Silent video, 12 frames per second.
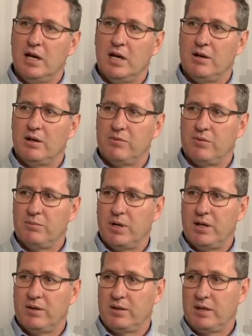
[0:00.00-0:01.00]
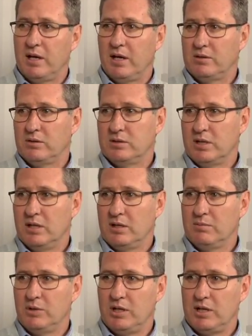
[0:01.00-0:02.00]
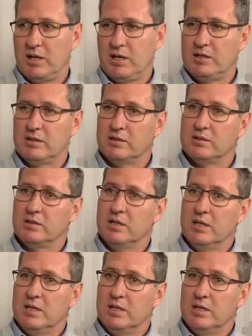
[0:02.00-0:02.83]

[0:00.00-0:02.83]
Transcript: uh, from healthcare to telecommunications.